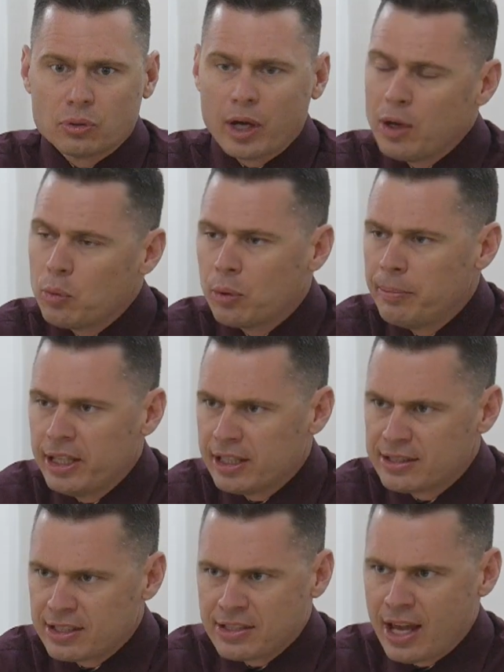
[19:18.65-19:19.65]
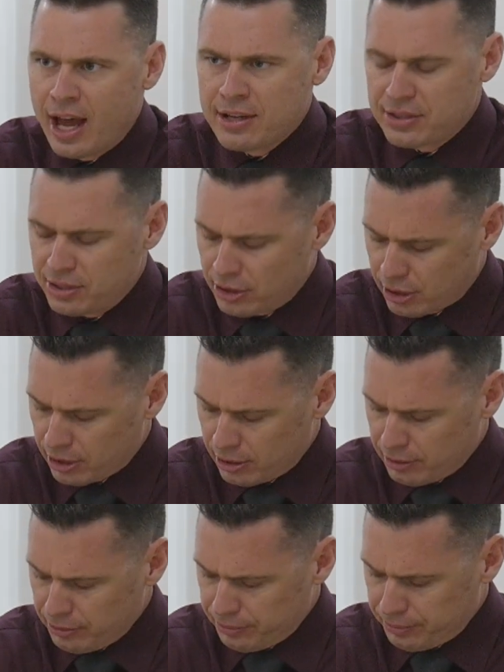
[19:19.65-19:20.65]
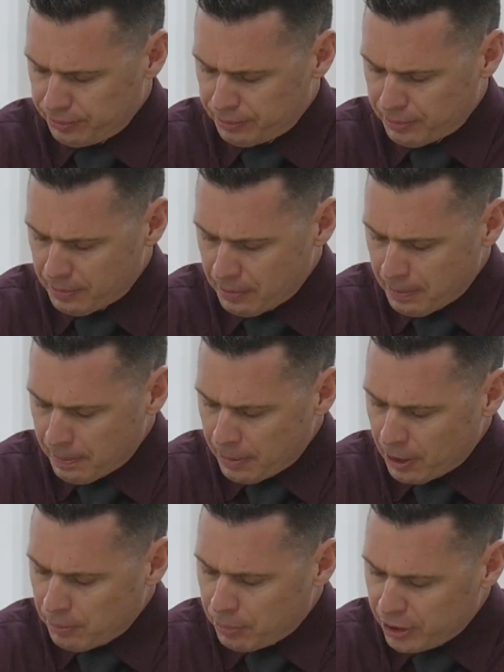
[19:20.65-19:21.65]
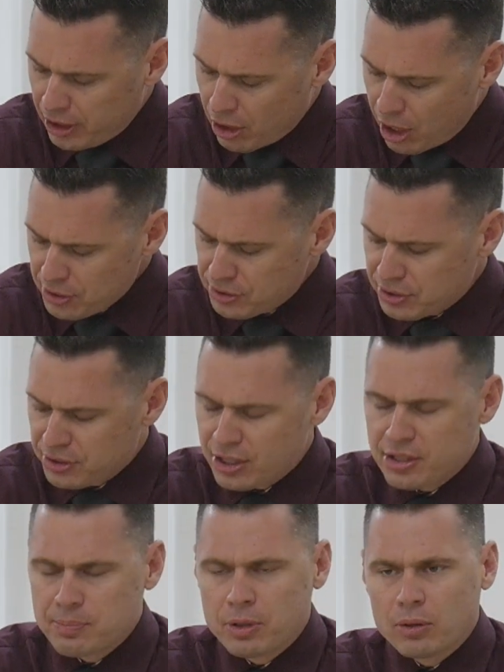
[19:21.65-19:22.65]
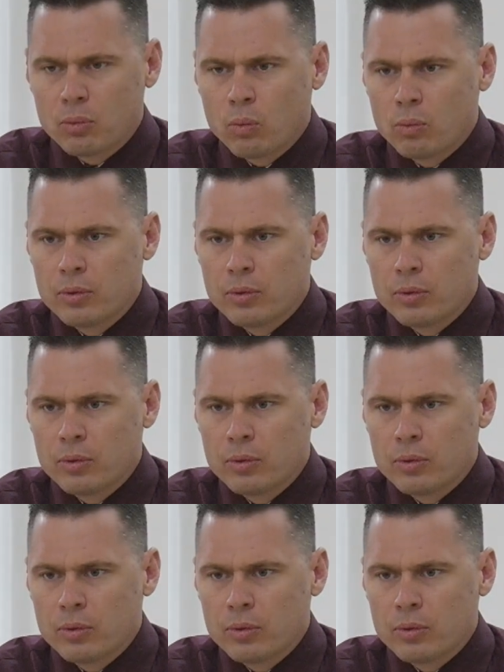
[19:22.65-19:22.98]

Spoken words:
Great will be its disaster. But he also says, but